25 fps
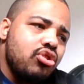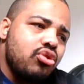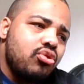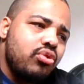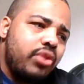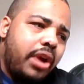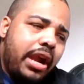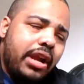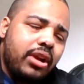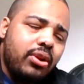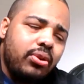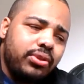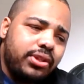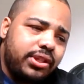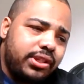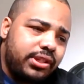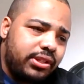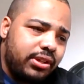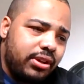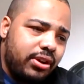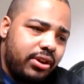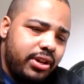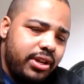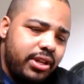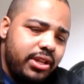Kratos'
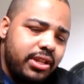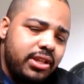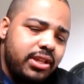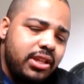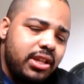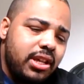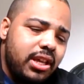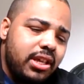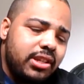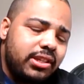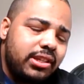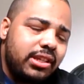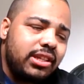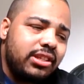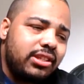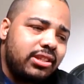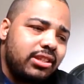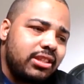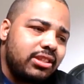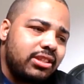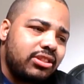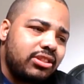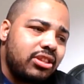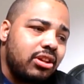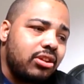son sees
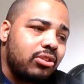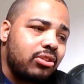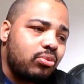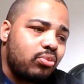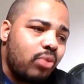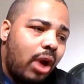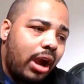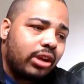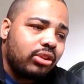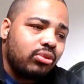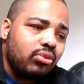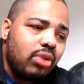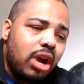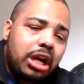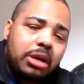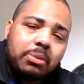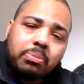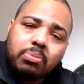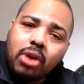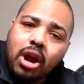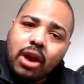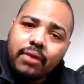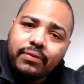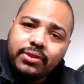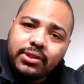the Ragnarok
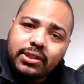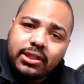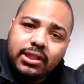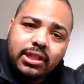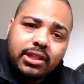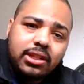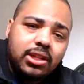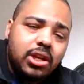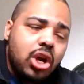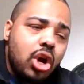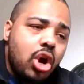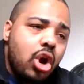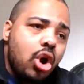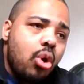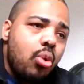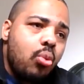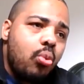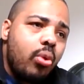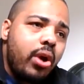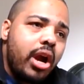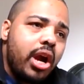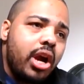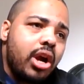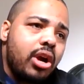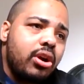prophecy,
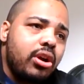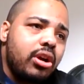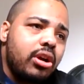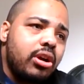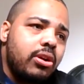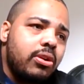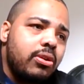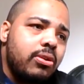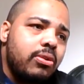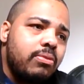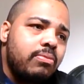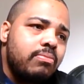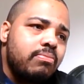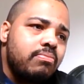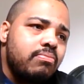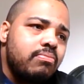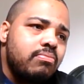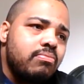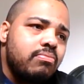where I